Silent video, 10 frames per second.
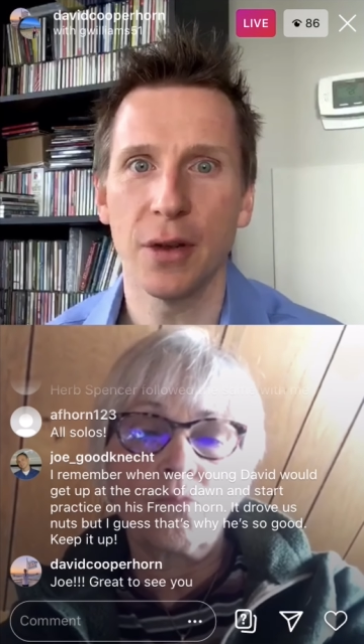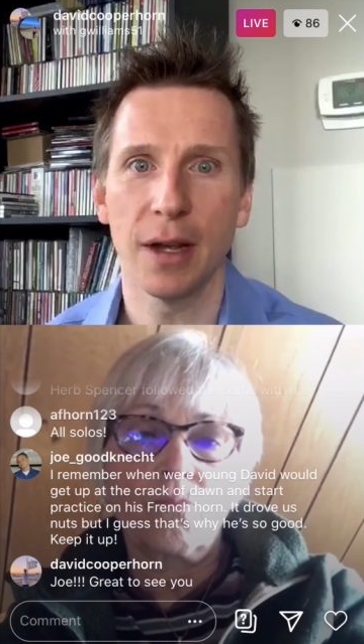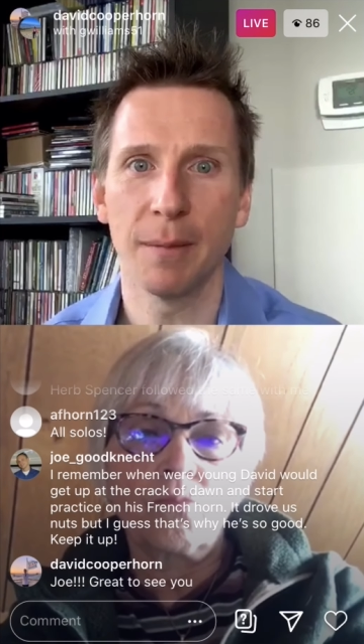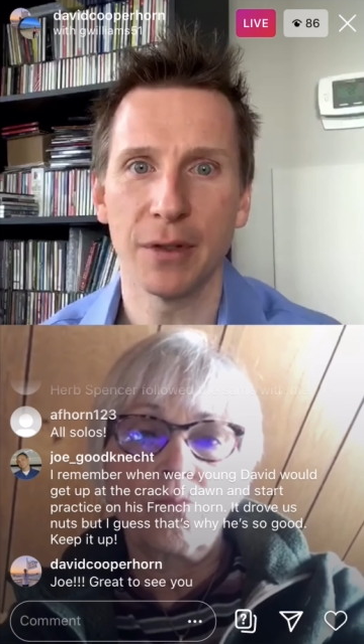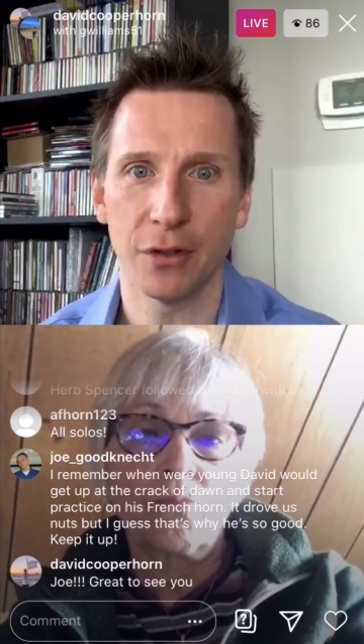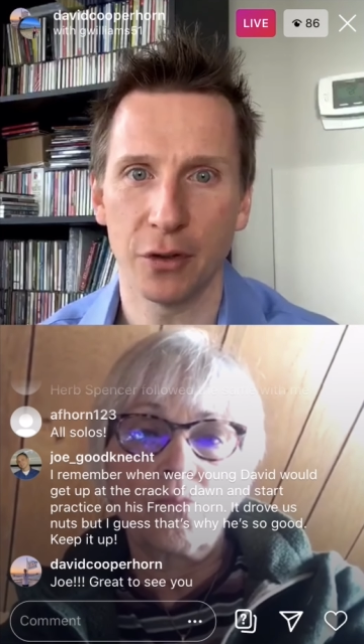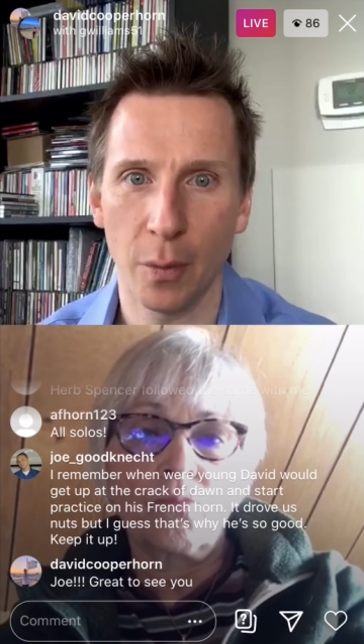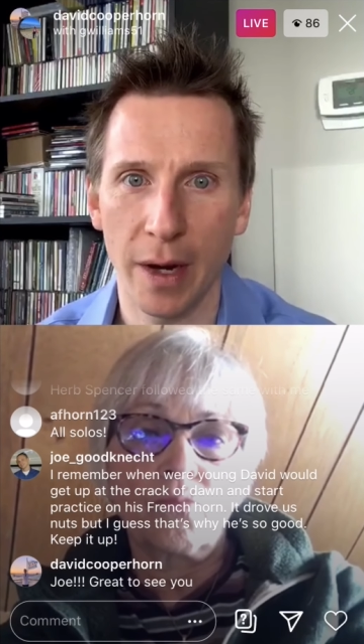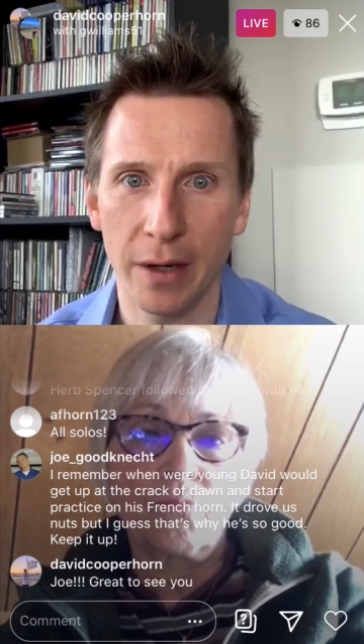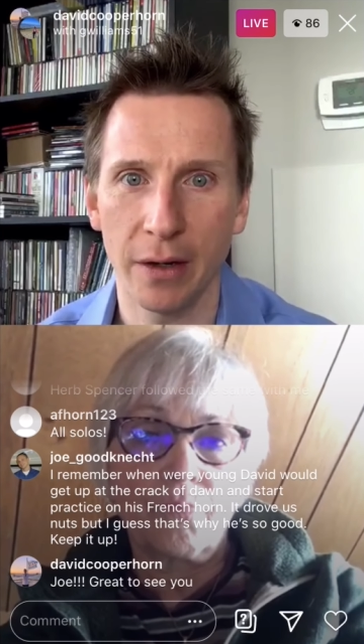You had Mr.
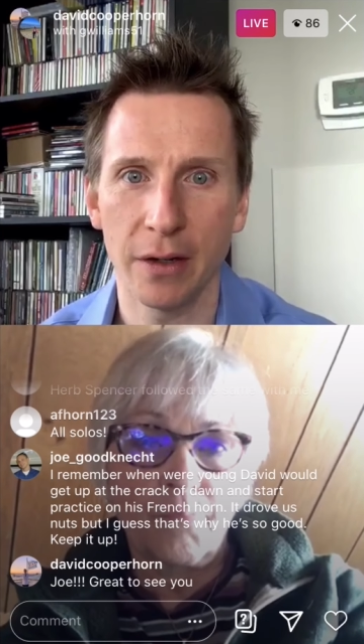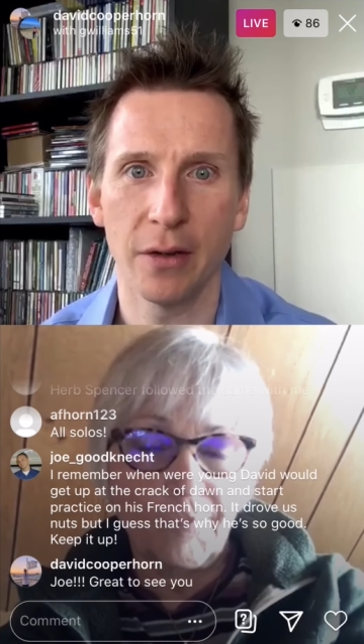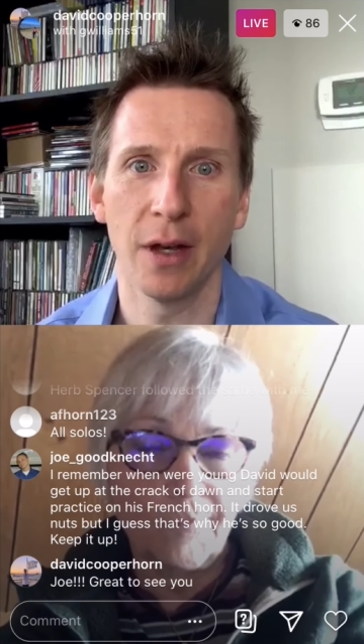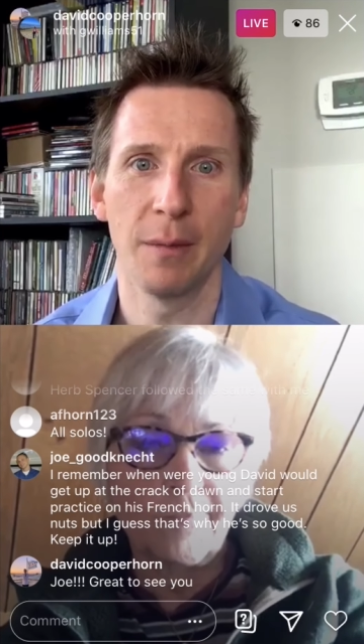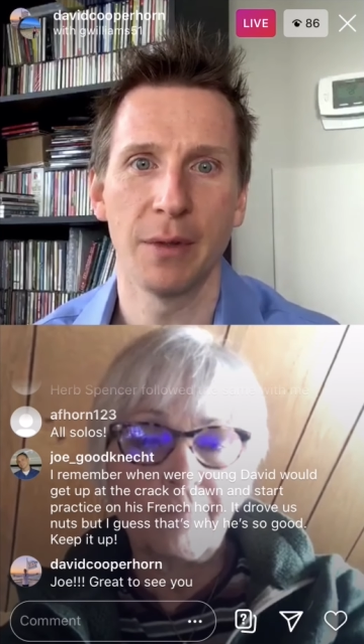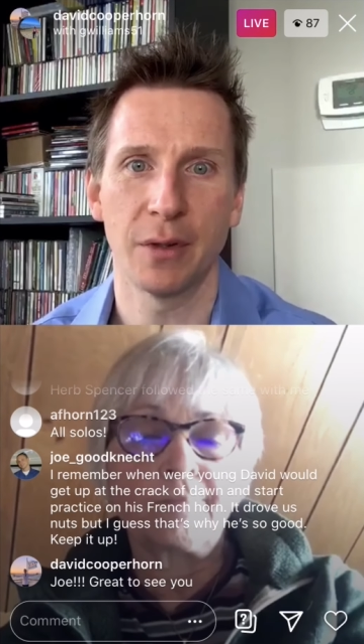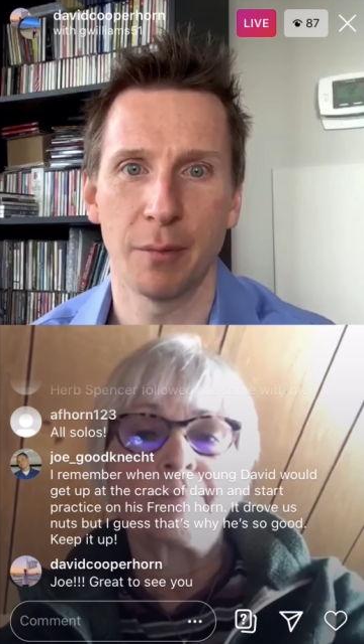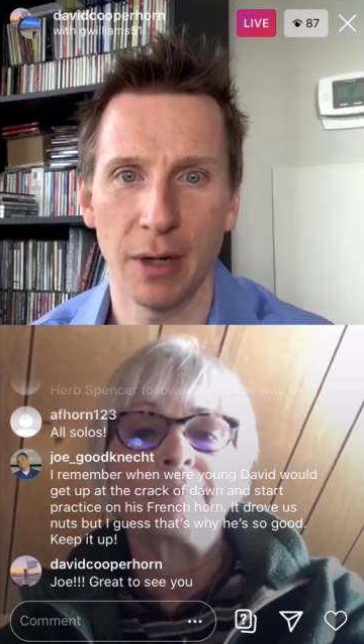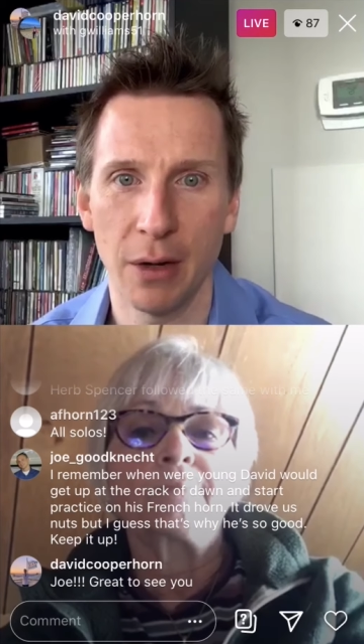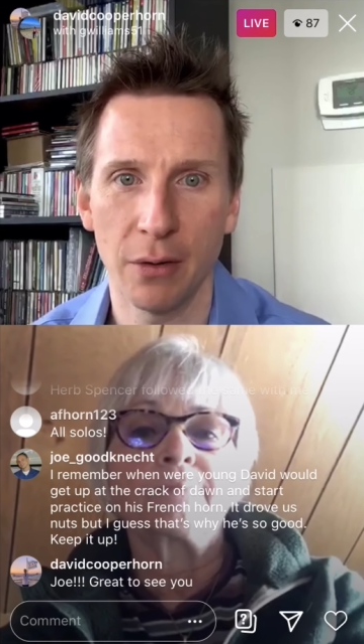Schweikert, you had Mr.
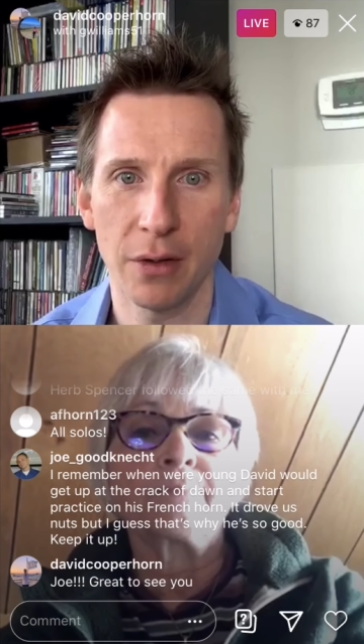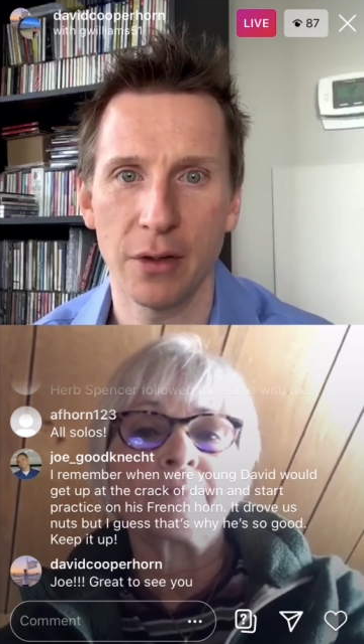Brauk,